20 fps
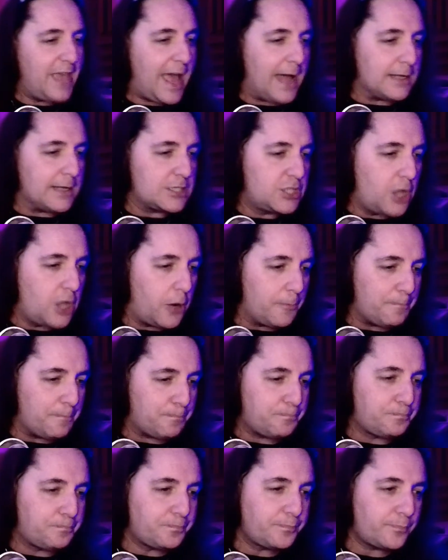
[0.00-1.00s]
So
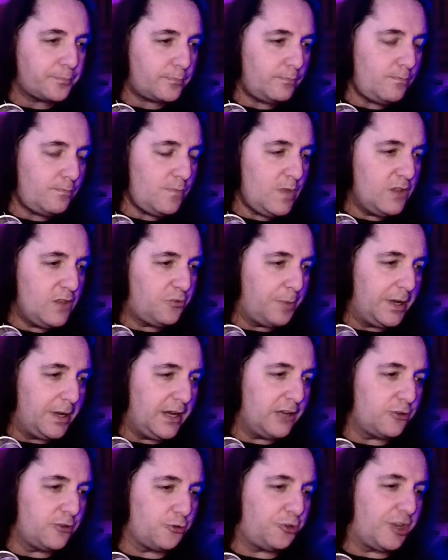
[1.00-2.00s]
it's been an
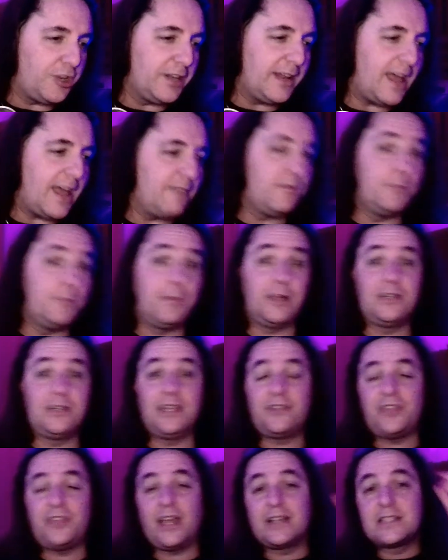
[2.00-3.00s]
interesting day. I've been
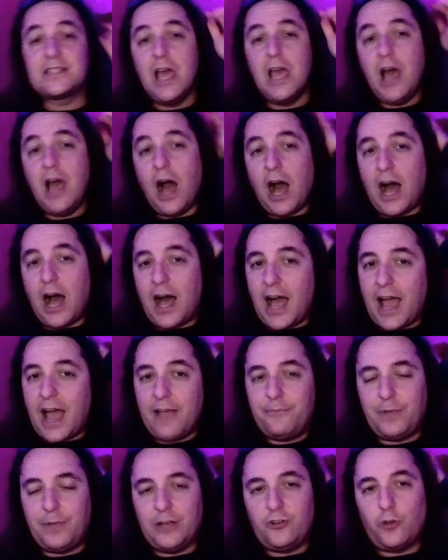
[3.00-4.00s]
building things.
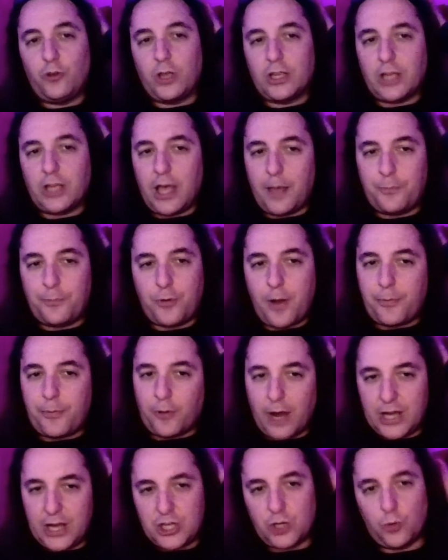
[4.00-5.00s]
I've been doing
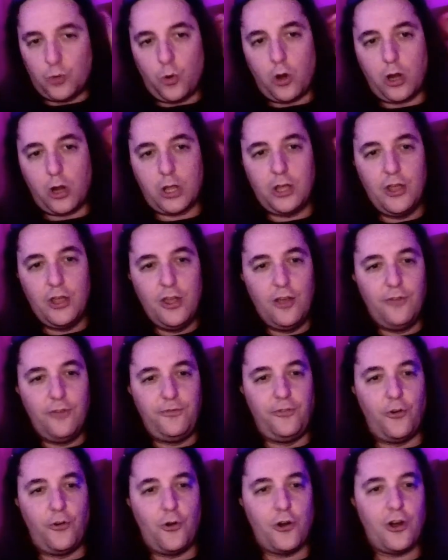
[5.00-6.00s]
preparation work
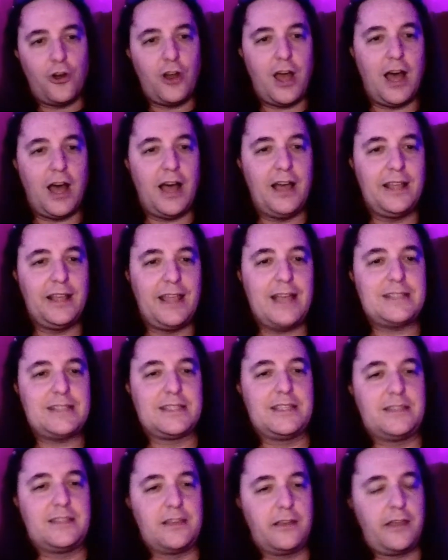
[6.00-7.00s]
for, yes,
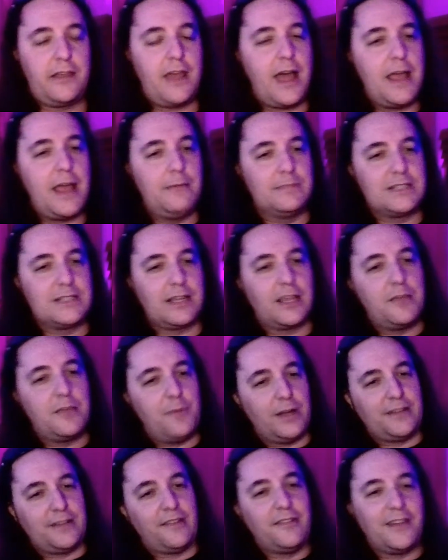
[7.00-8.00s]
Cecilia, I am singing
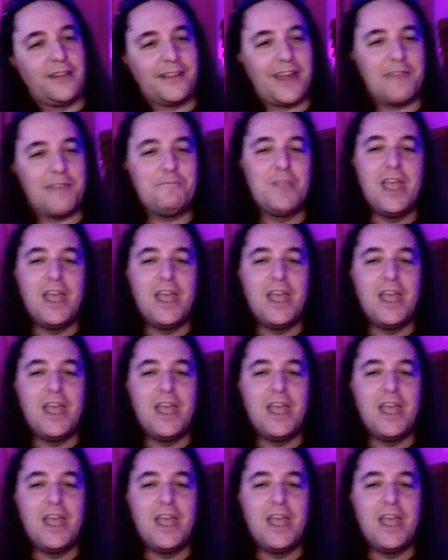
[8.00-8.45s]
about Disneyland.